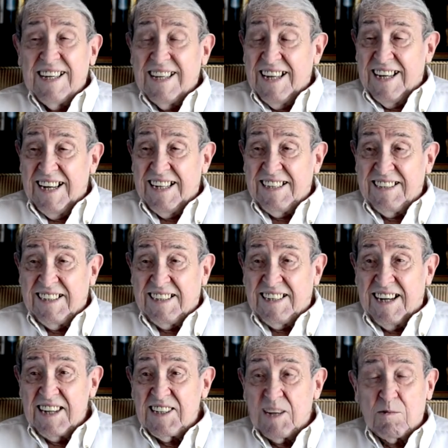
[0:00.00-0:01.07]
And
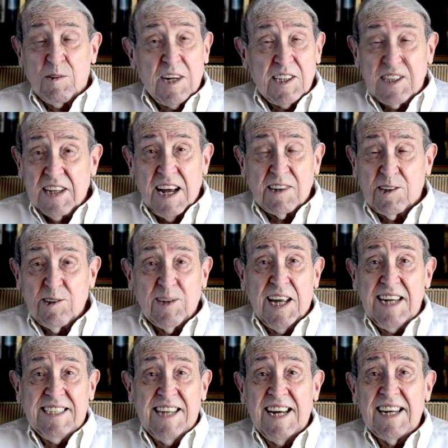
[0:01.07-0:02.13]
I said, well, it's not too
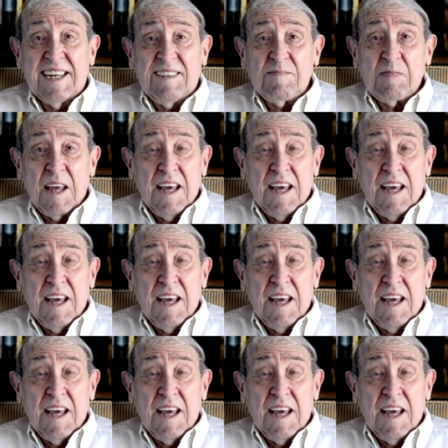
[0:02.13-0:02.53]
late now.